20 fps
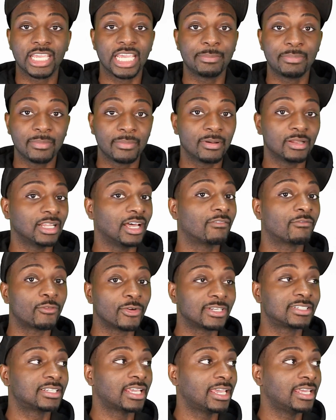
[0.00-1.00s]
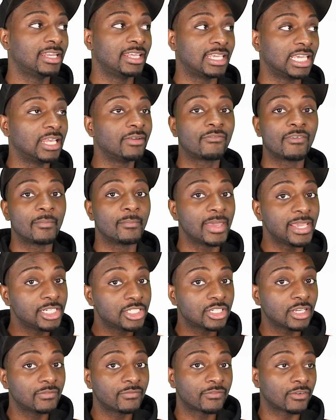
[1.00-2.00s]
capable of retaining
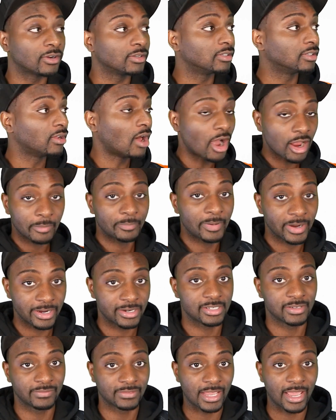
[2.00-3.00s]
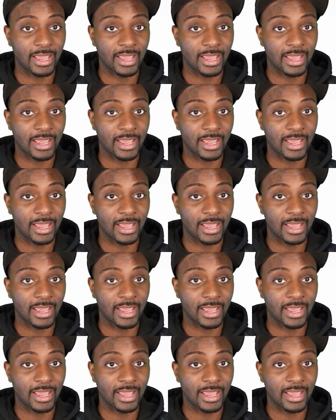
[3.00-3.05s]
information for long periods of